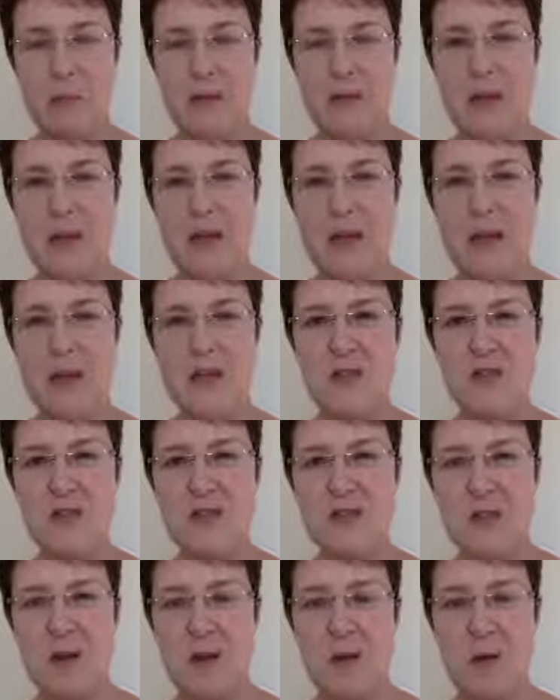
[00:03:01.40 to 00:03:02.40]
You know, that is
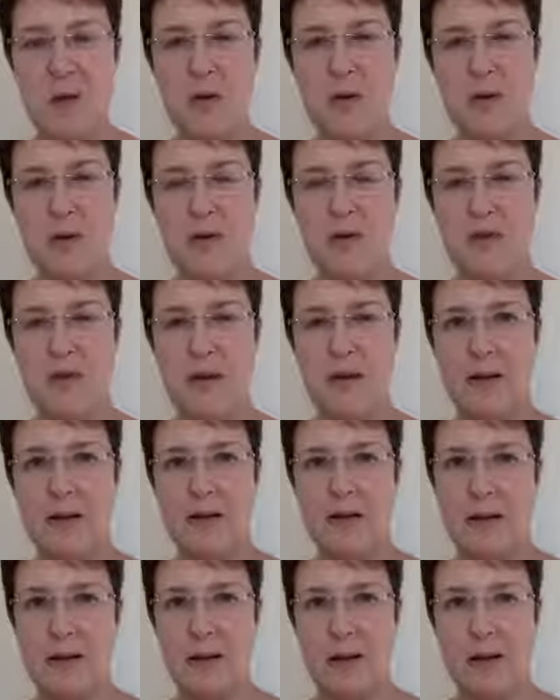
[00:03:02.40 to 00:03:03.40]
so
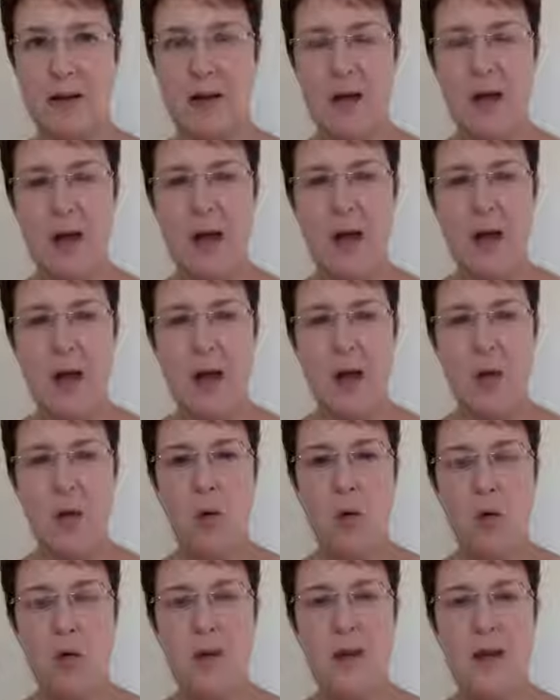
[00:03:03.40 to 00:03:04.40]
inviting.
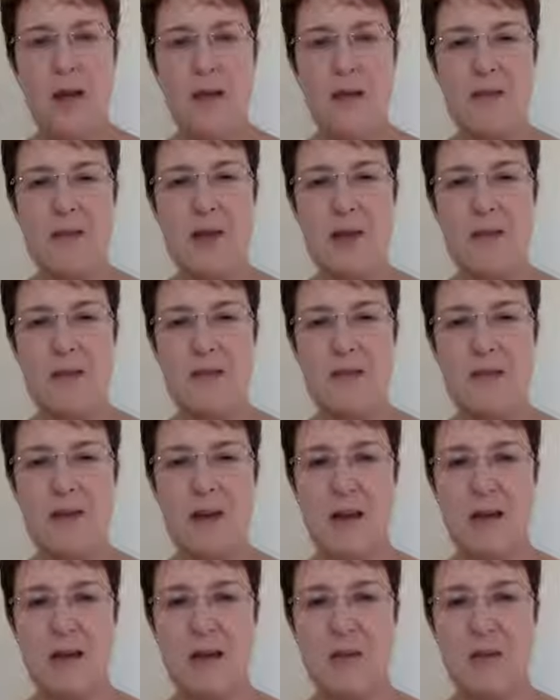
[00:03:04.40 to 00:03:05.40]
Or you get the other
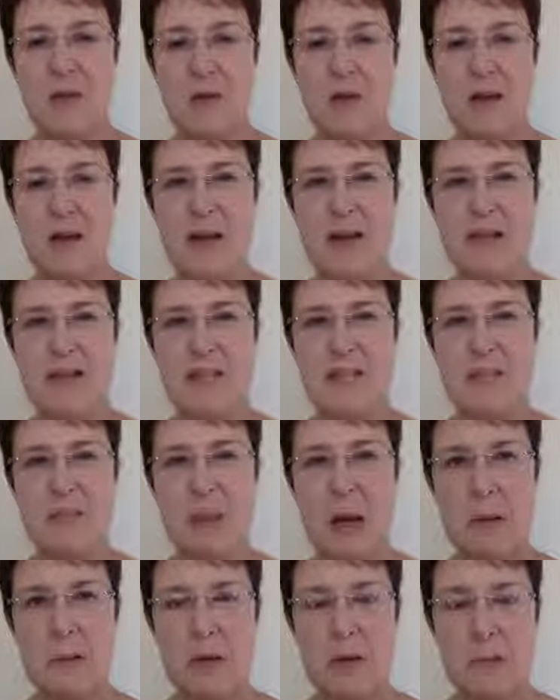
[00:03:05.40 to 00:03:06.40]
side when you get
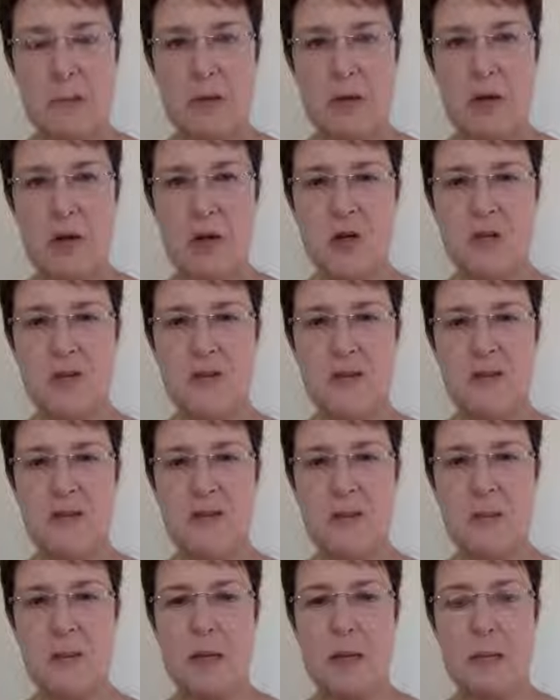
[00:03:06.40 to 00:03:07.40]
spammy
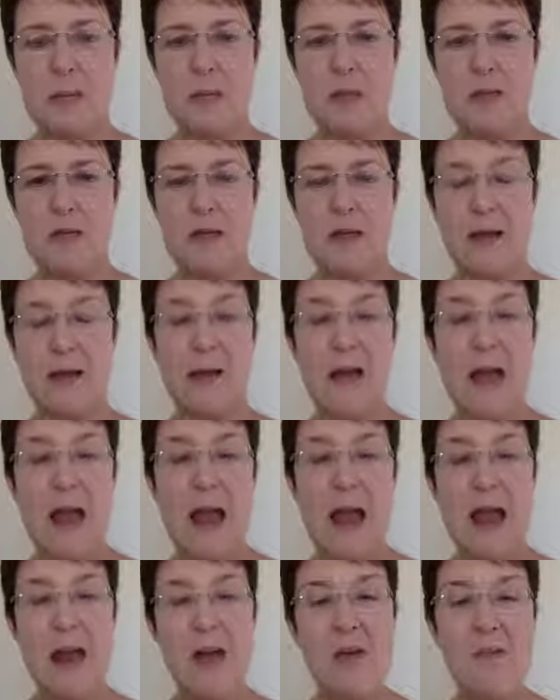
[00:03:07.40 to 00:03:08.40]
approaches, people saying,
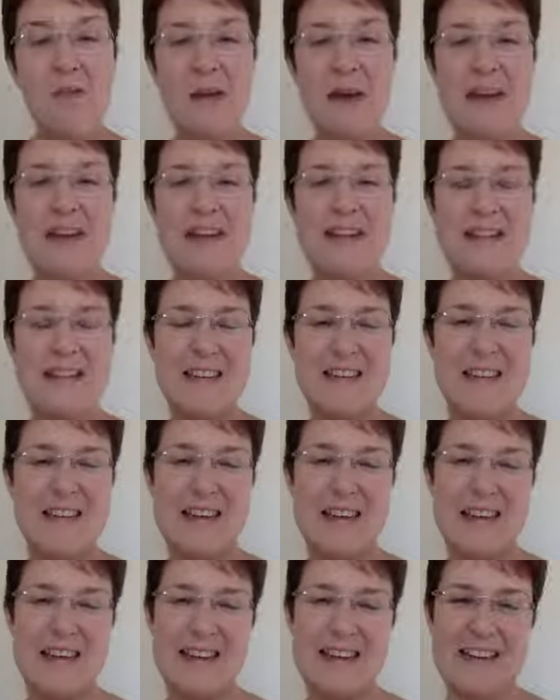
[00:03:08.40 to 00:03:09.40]
hello, my
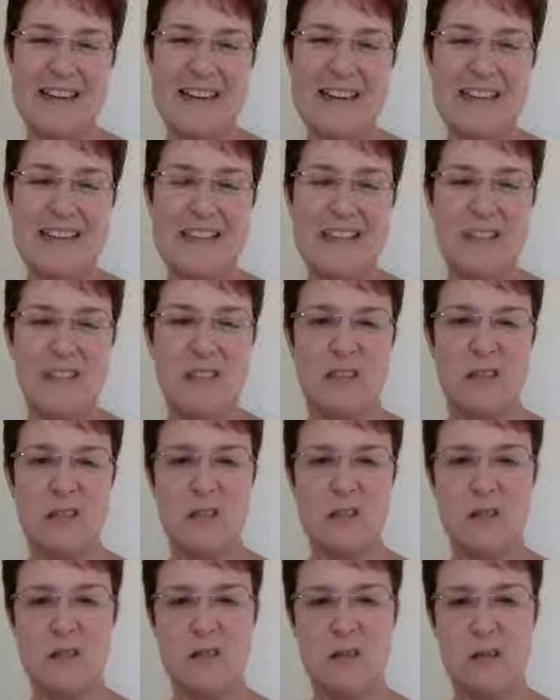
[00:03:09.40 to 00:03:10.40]
dear.
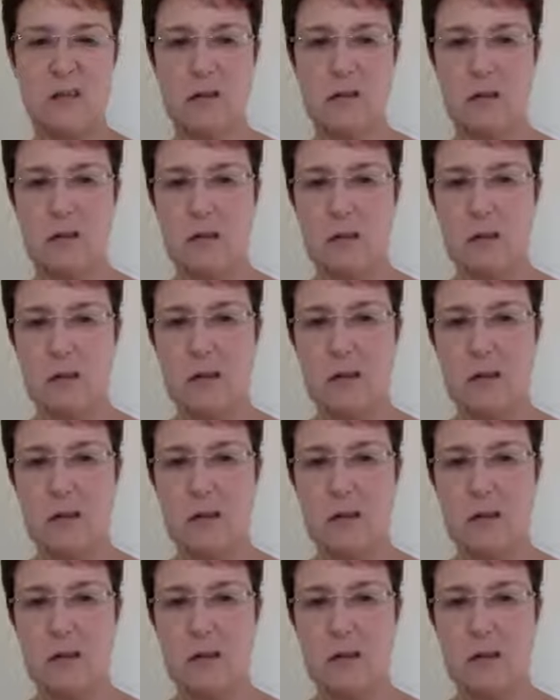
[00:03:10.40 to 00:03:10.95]
Ugh.